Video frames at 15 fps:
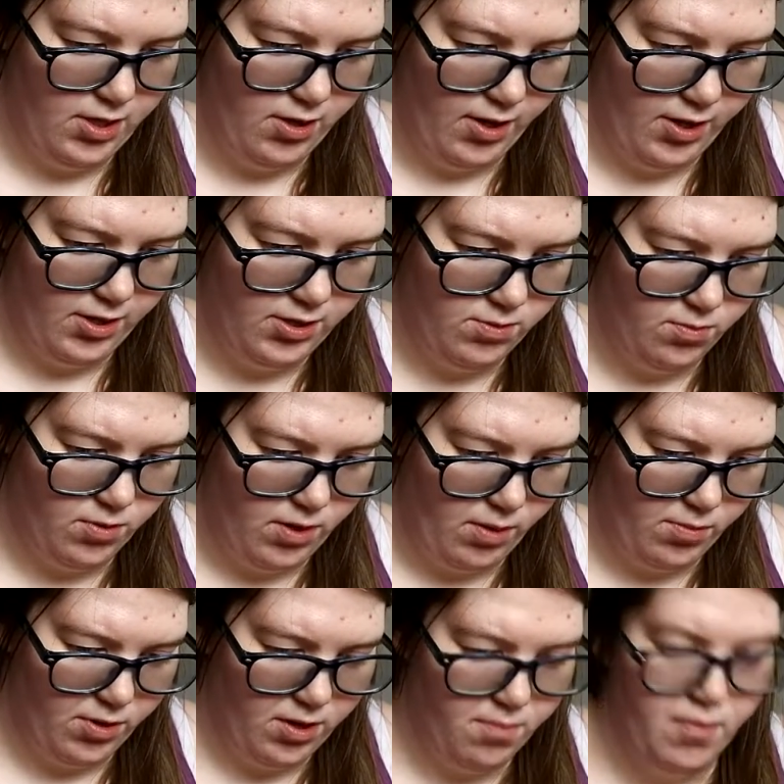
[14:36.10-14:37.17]
Now
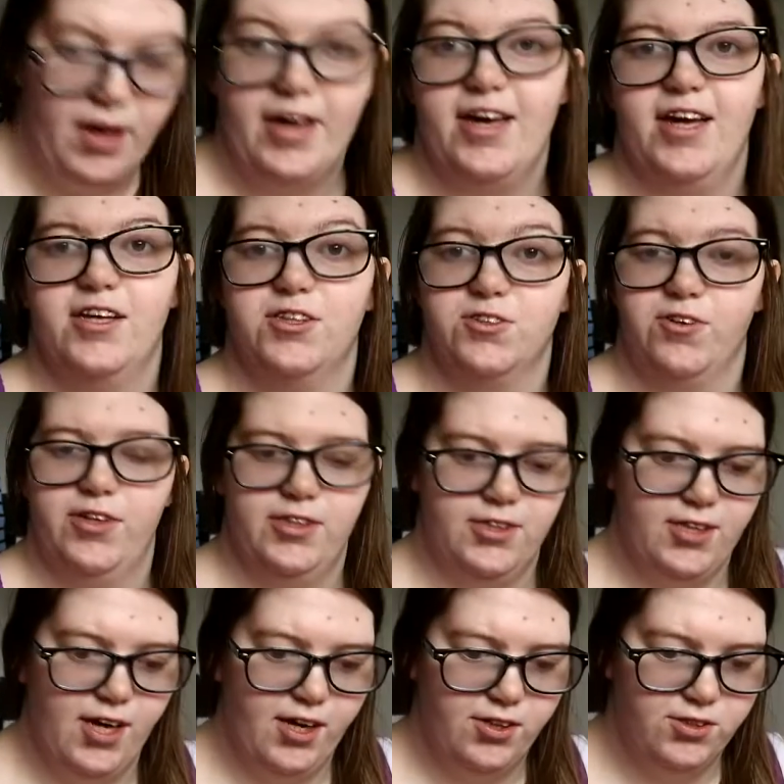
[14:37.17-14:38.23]
I'm gonna make it screen
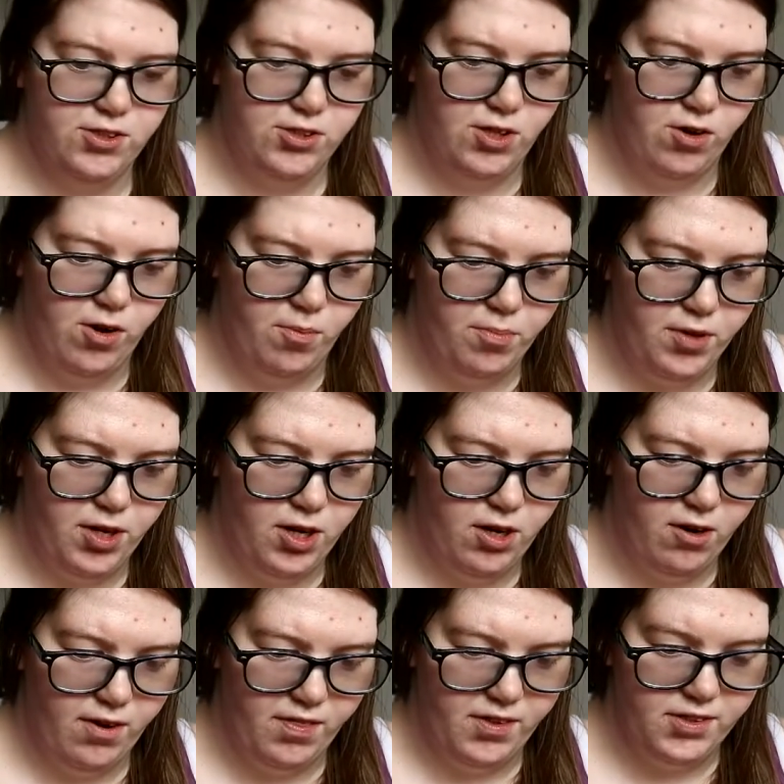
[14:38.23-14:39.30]
size. So up
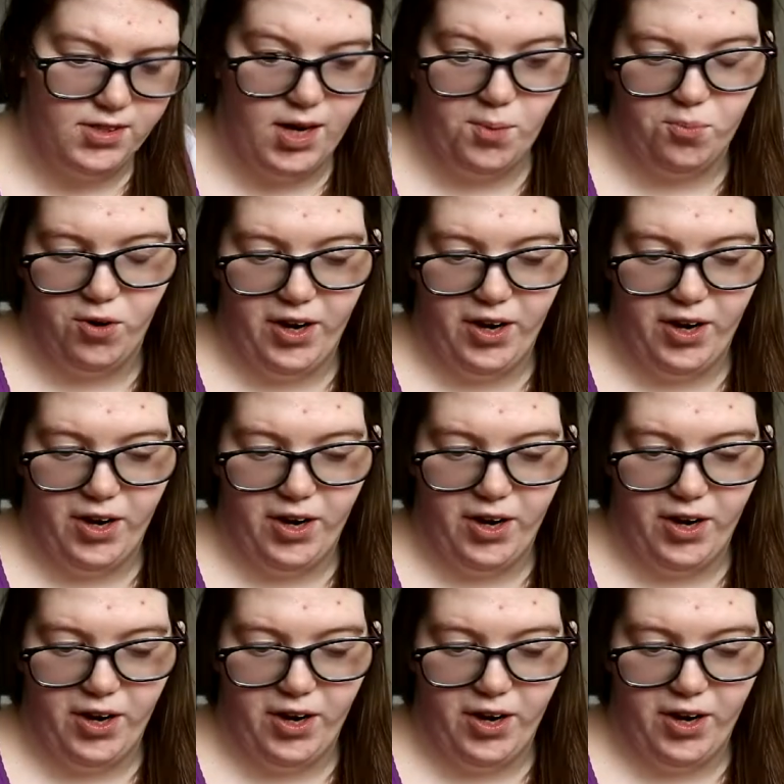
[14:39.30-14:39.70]
here in the top